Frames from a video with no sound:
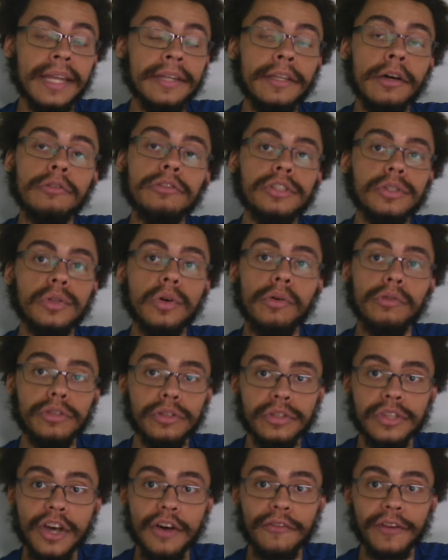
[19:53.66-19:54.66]
And don't just
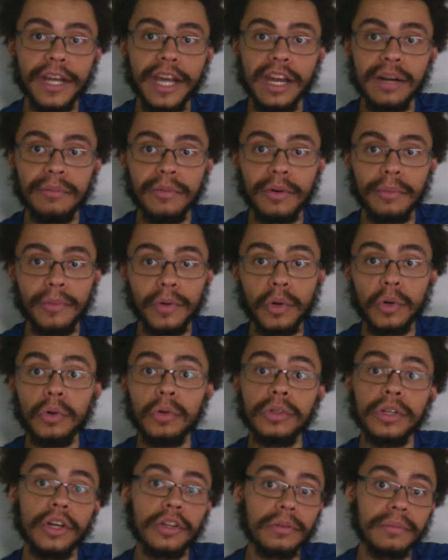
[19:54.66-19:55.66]
hold yourself accountable, but
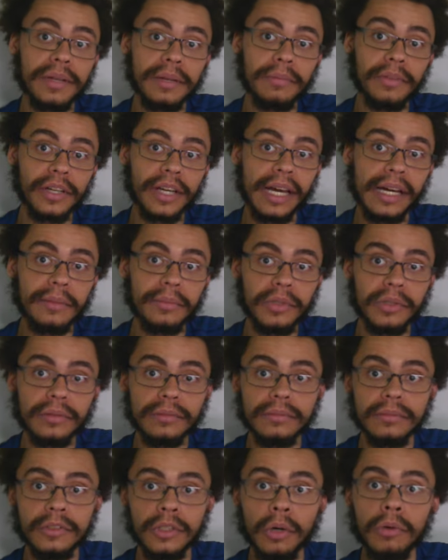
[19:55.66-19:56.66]
hold other people
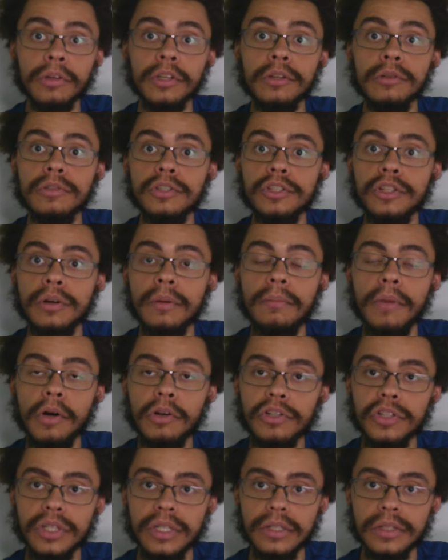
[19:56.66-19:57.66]
accountable. Don't use your
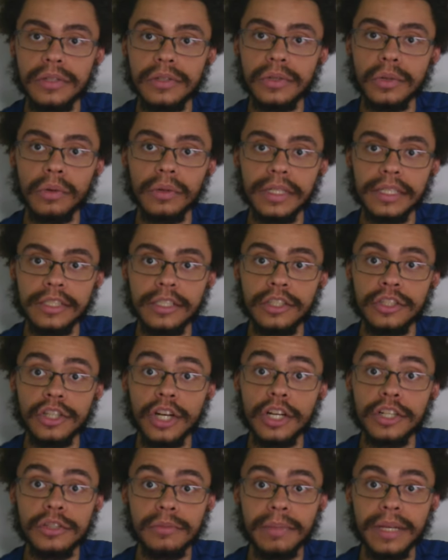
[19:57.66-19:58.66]
emotions solely to
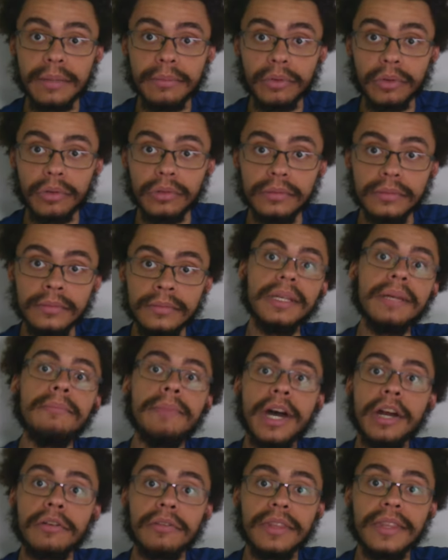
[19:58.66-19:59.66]
judge people. Be
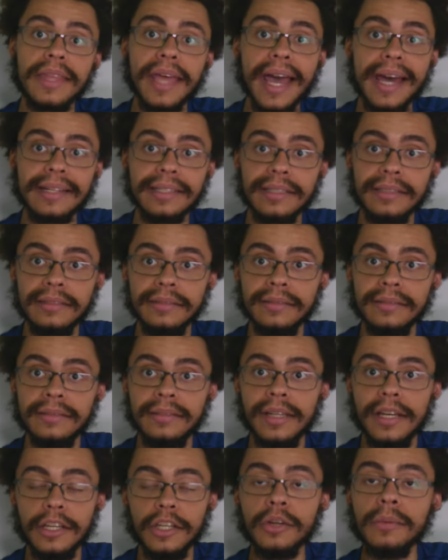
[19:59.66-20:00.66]
better than that.
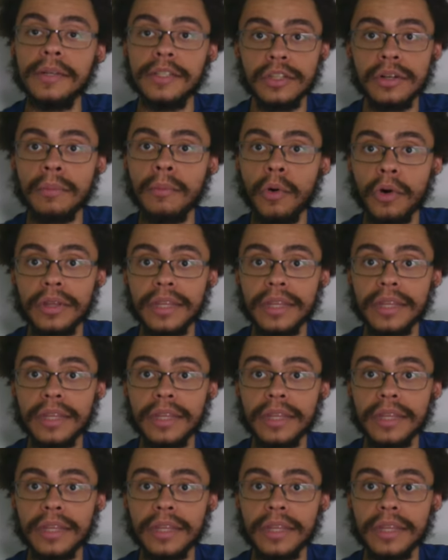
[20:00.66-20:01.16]
Humans are